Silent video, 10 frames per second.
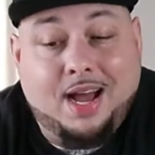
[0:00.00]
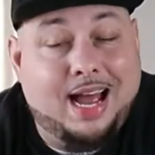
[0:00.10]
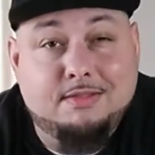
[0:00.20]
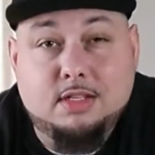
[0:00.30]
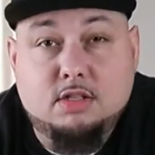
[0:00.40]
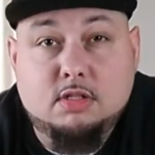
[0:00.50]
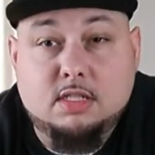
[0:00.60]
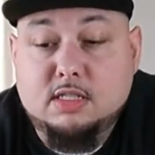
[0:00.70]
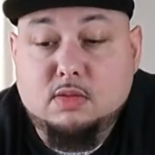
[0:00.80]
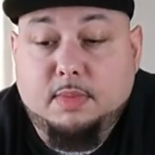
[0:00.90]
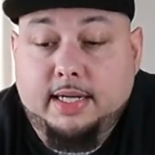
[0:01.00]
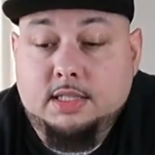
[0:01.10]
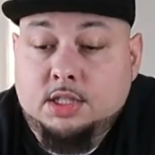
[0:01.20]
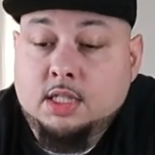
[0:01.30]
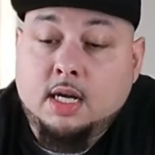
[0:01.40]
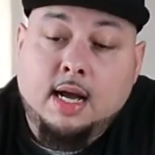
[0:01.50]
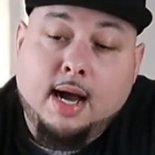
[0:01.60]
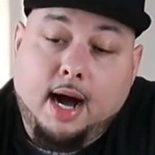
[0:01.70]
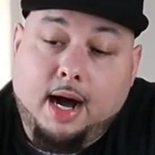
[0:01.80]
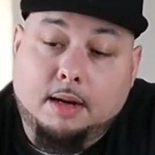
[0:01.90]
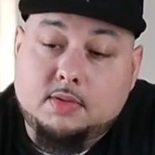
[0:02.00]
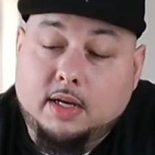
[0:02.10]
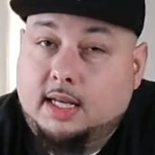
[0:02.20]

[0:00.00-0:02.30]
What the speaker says: I haven't used this much, so